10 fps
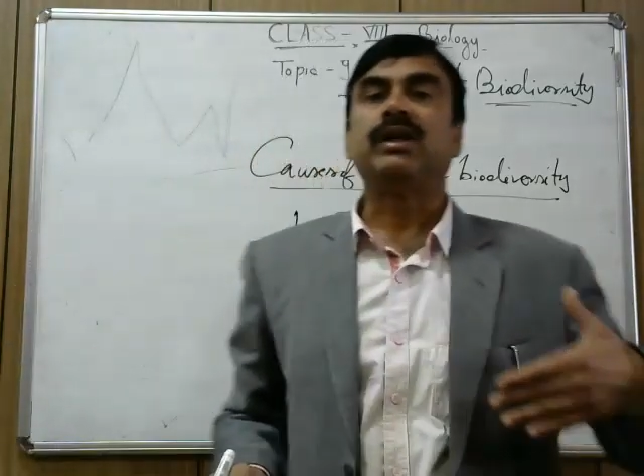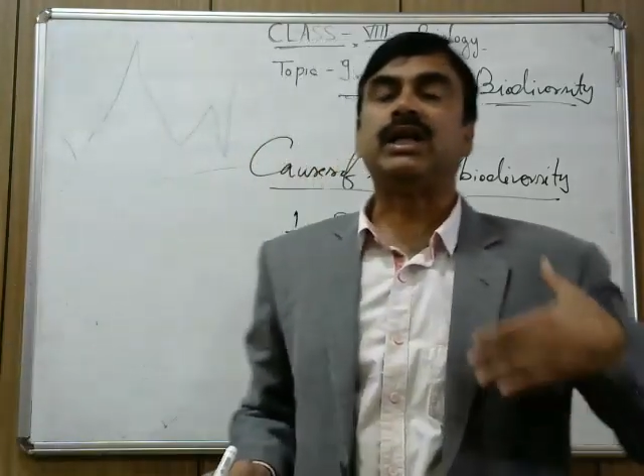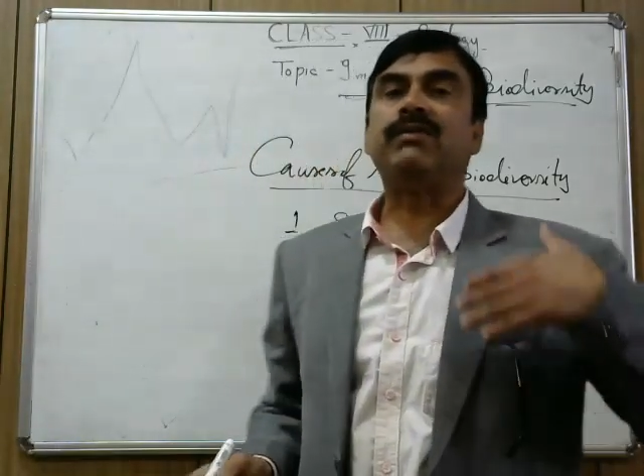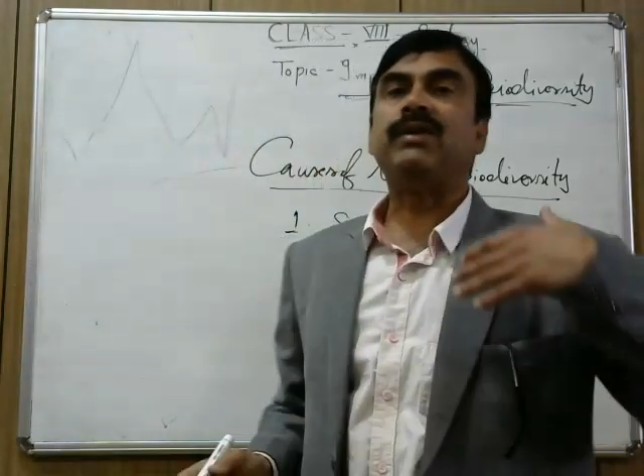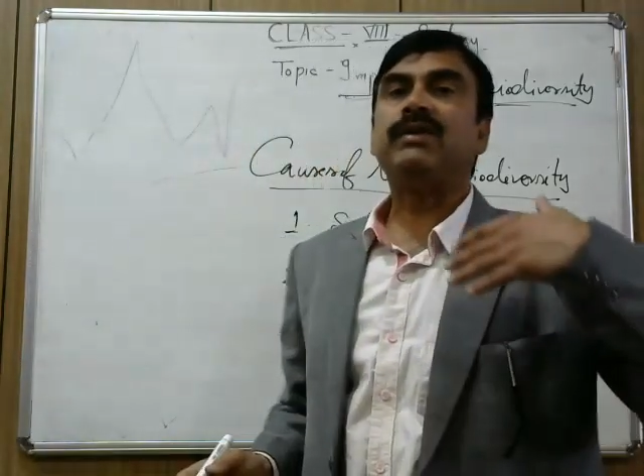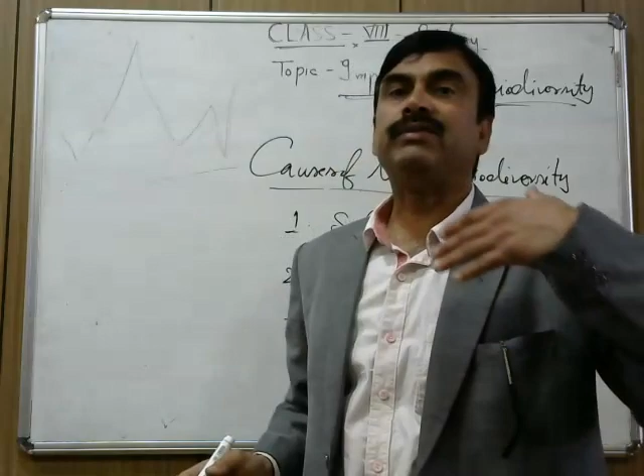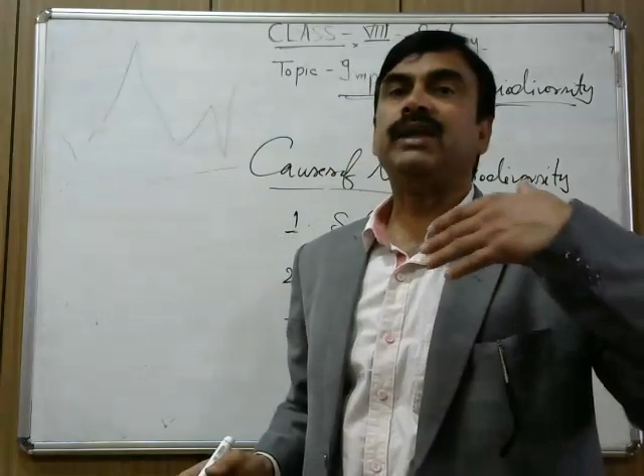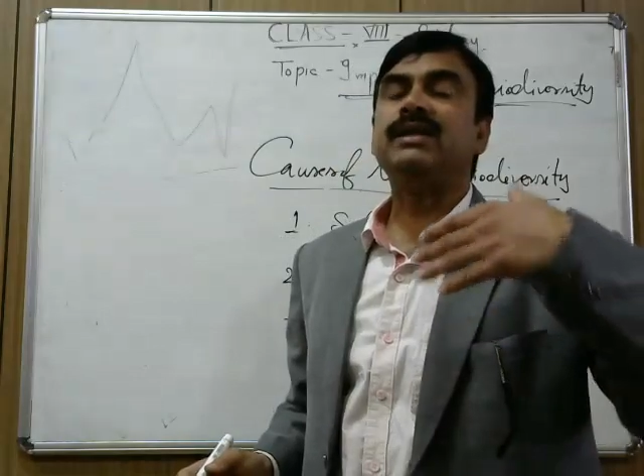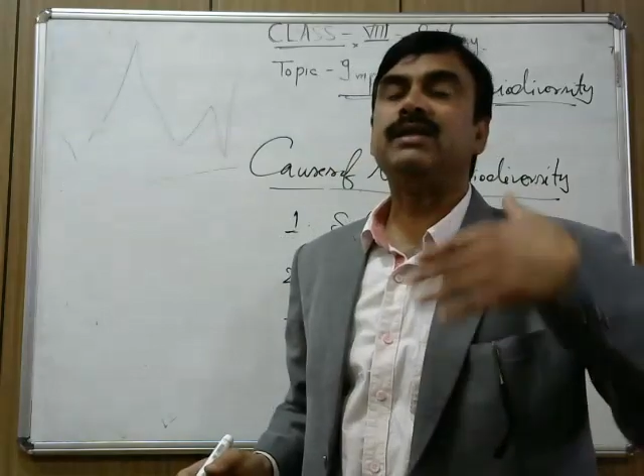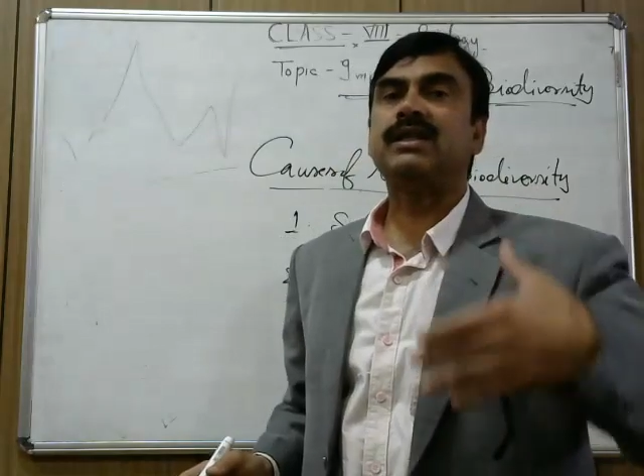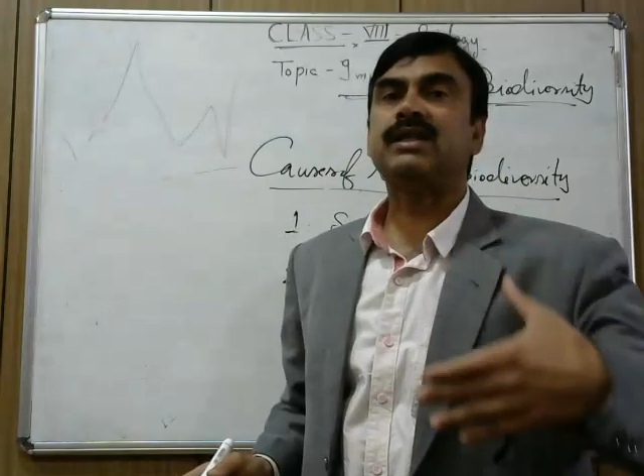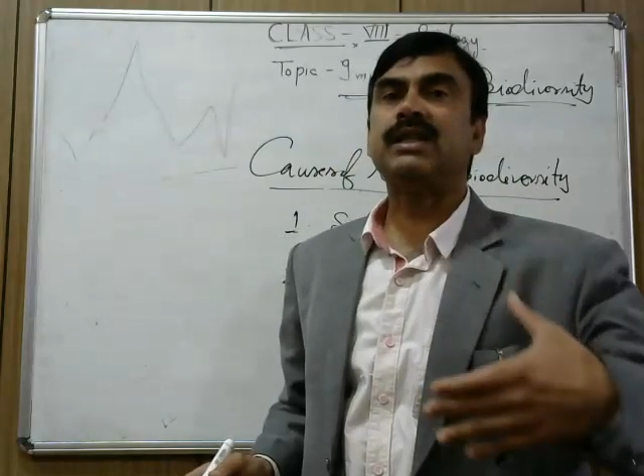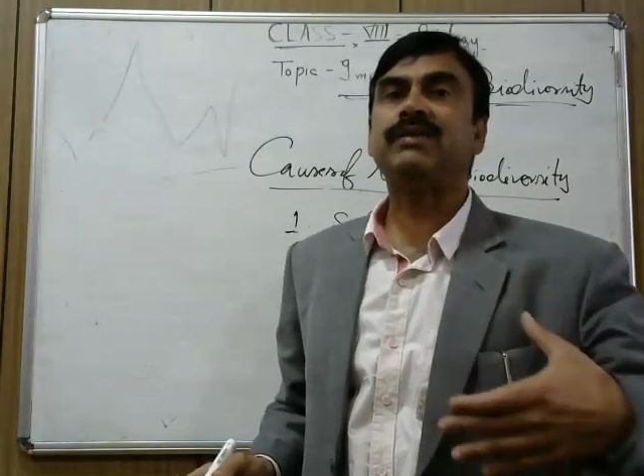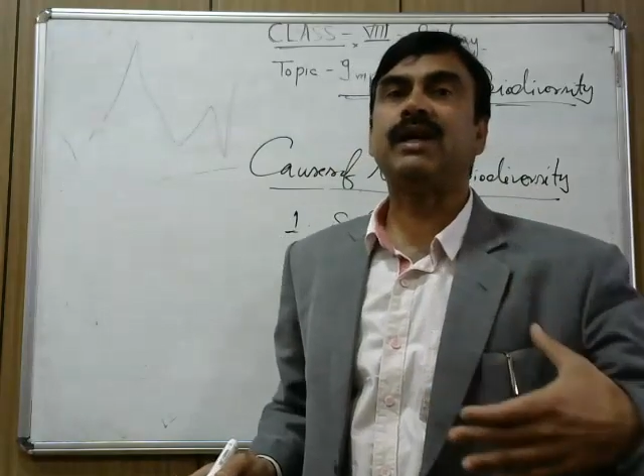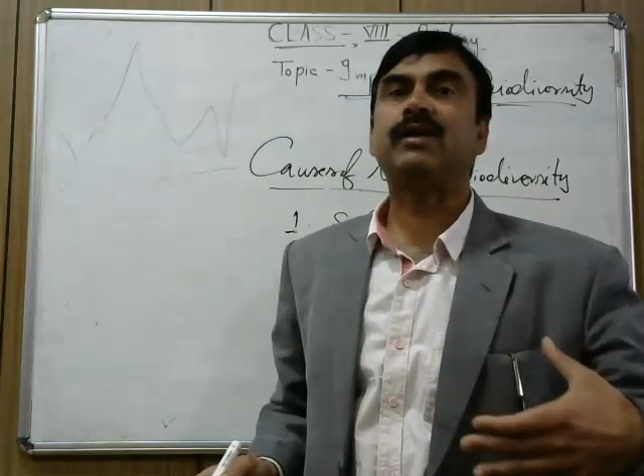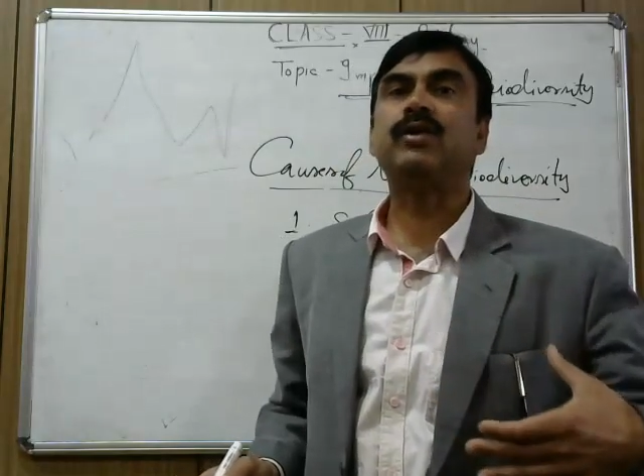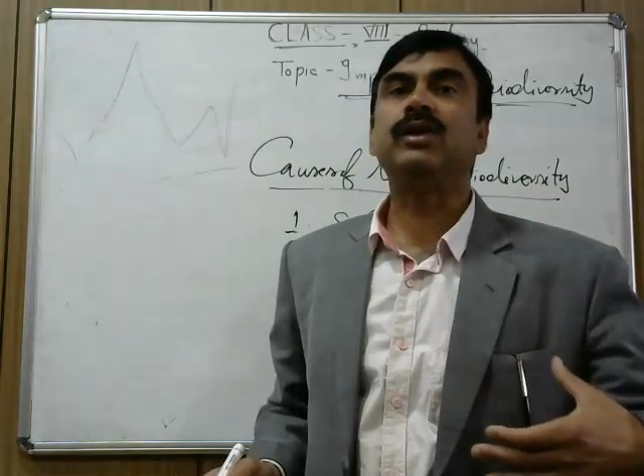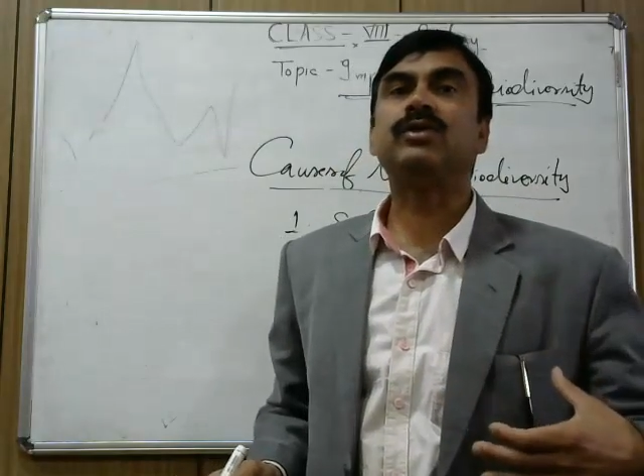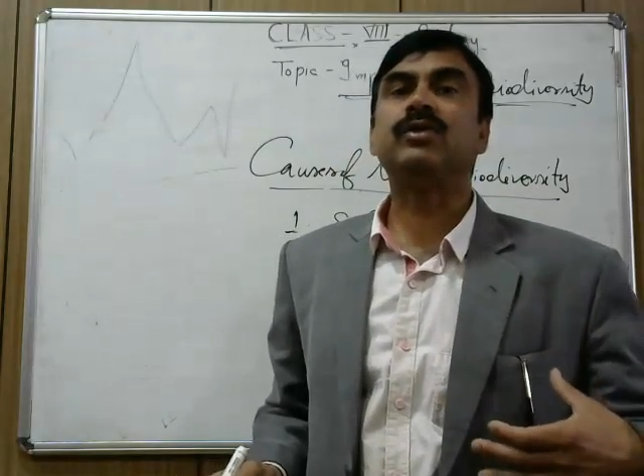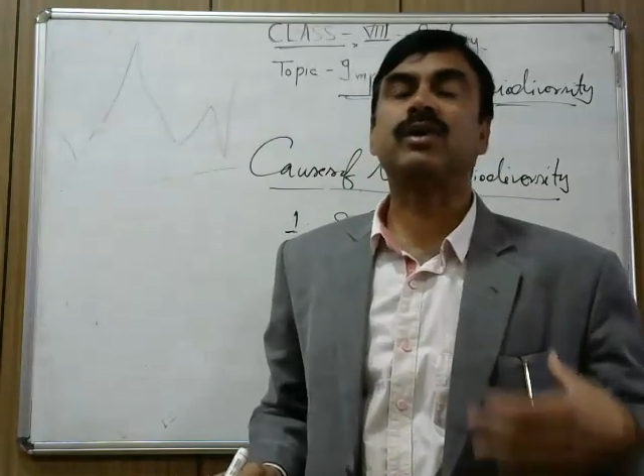develop the industry, we are
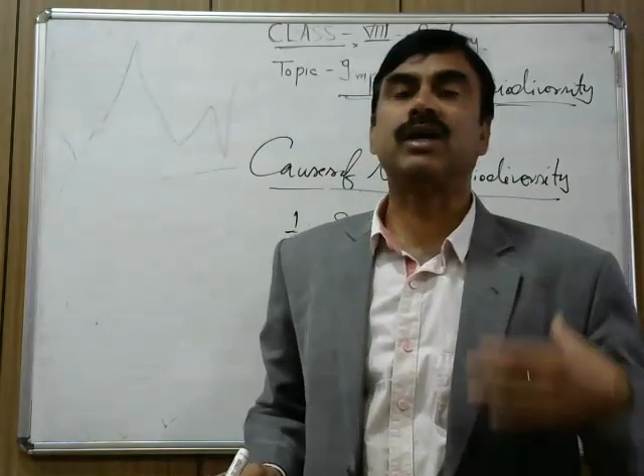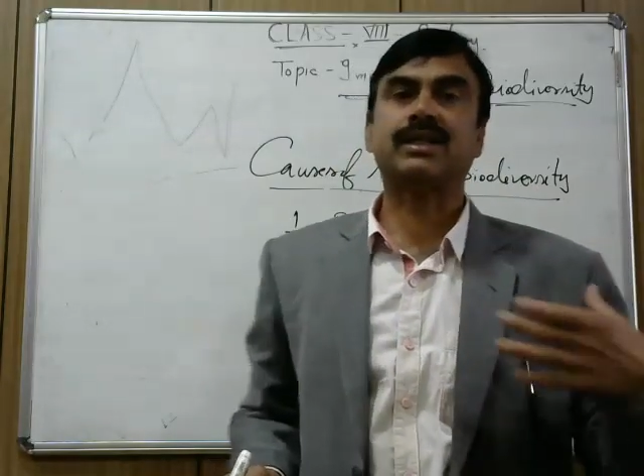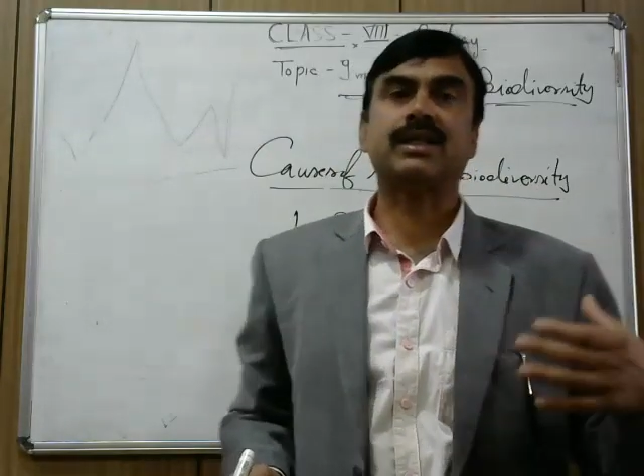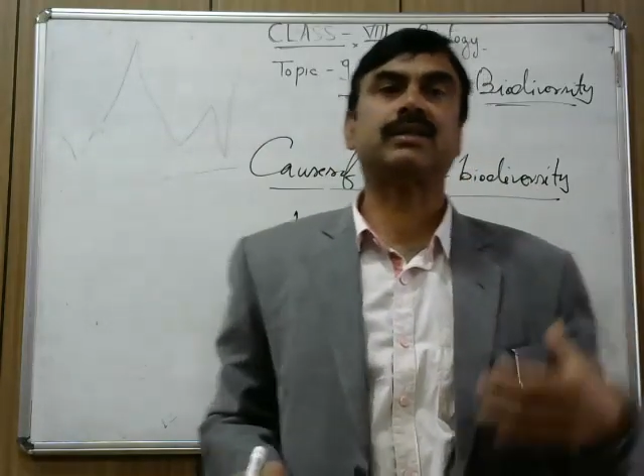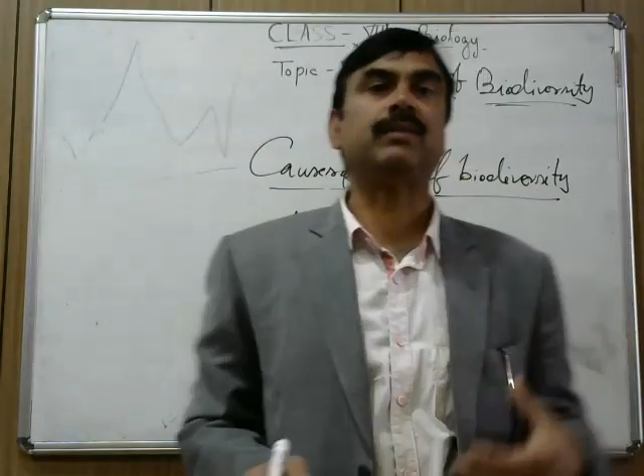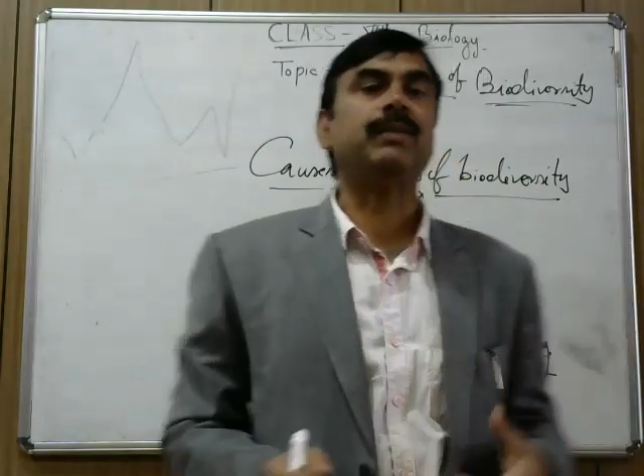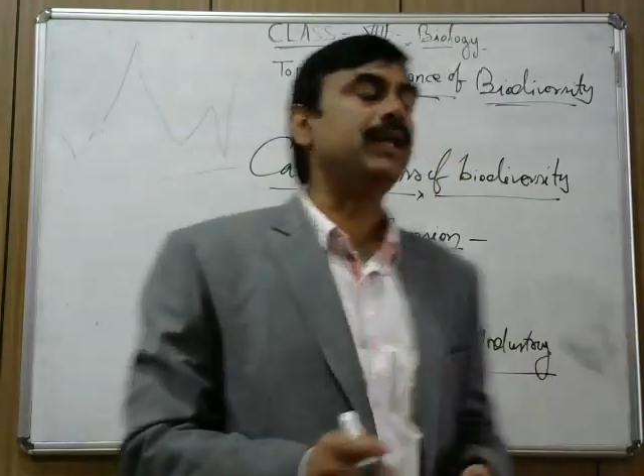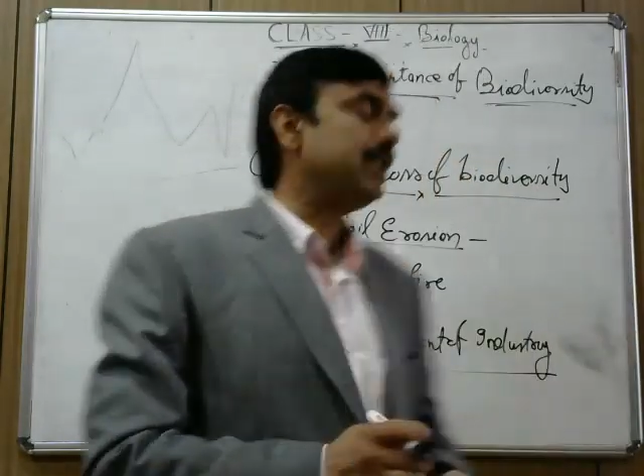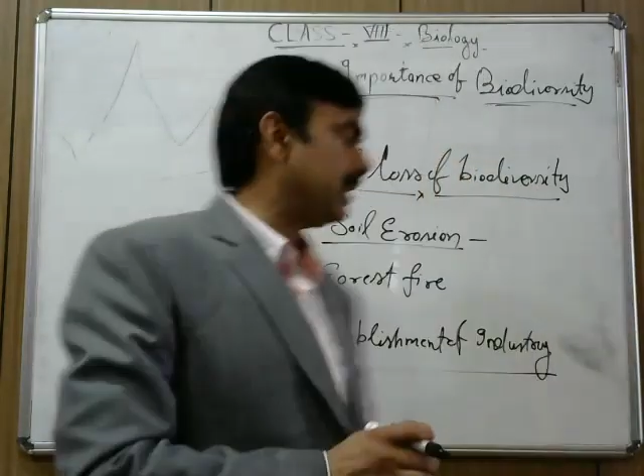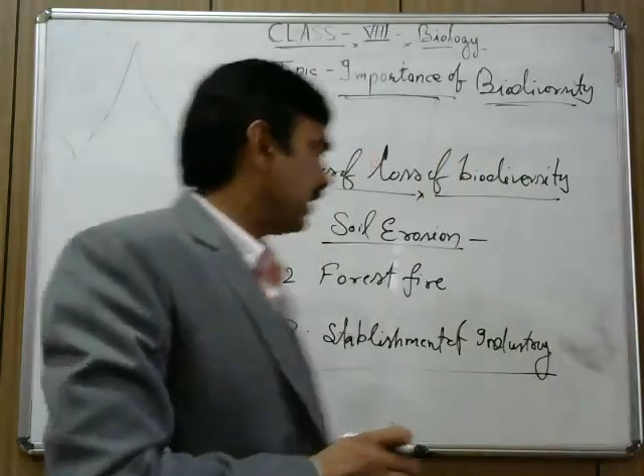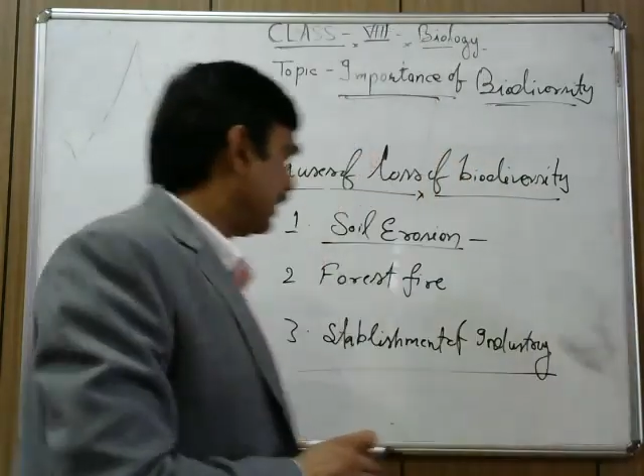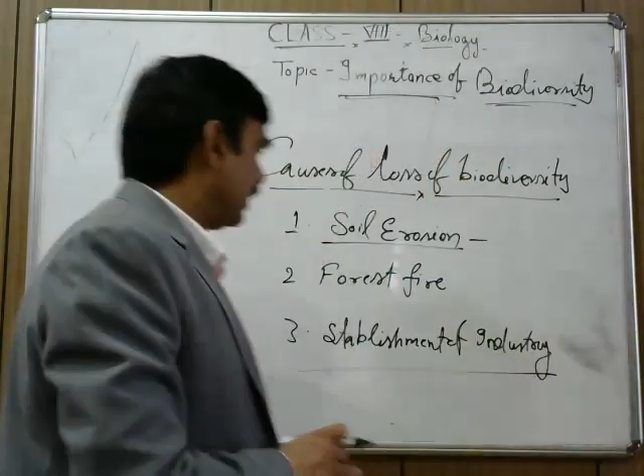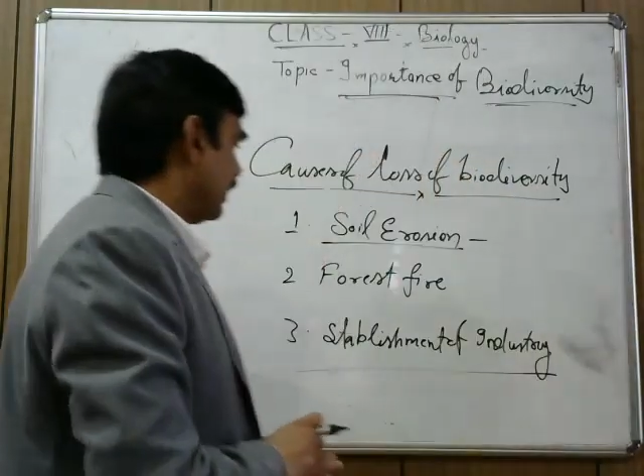going to construct the building,